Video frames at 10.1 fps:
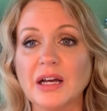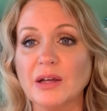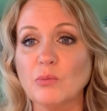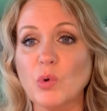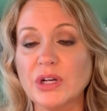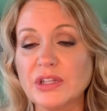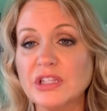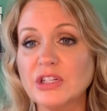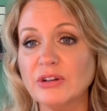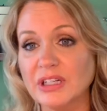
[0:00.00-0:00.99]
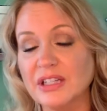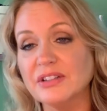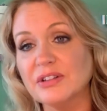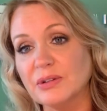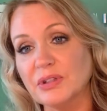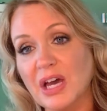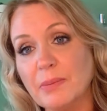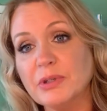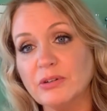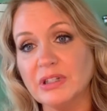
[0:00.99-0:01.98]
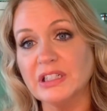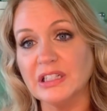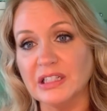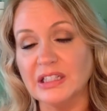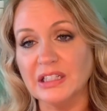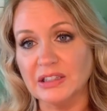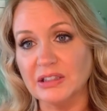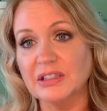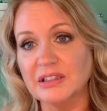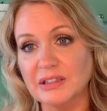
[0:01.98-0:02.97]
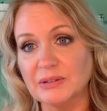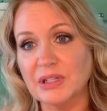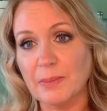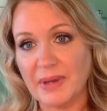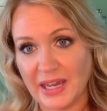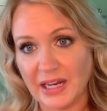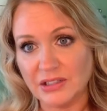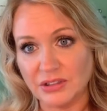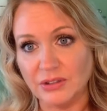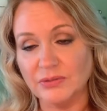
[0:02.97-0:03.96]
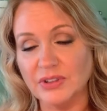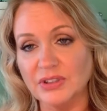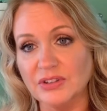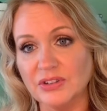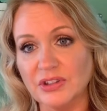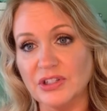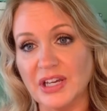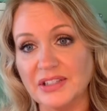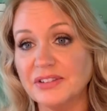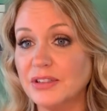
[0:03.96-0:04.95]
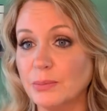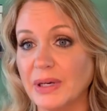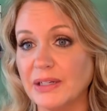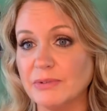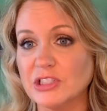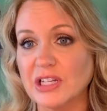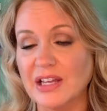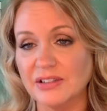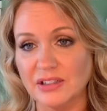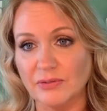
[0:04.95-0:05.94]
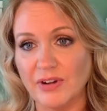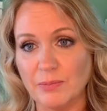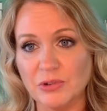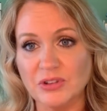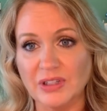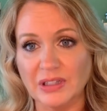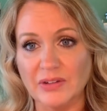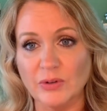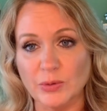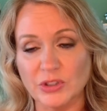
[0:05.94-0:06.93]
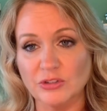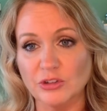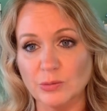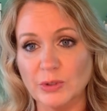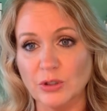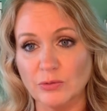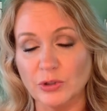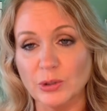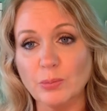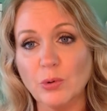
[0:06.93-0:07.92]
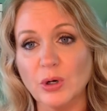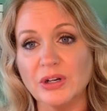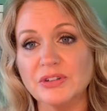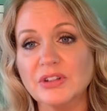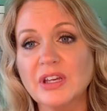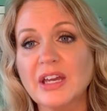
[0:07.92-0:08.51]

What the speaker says: One of the ingredients, the top ingredient in it, the top active, is the niacinamide, which it has at a 5% level, which is supposed to be good for your pores.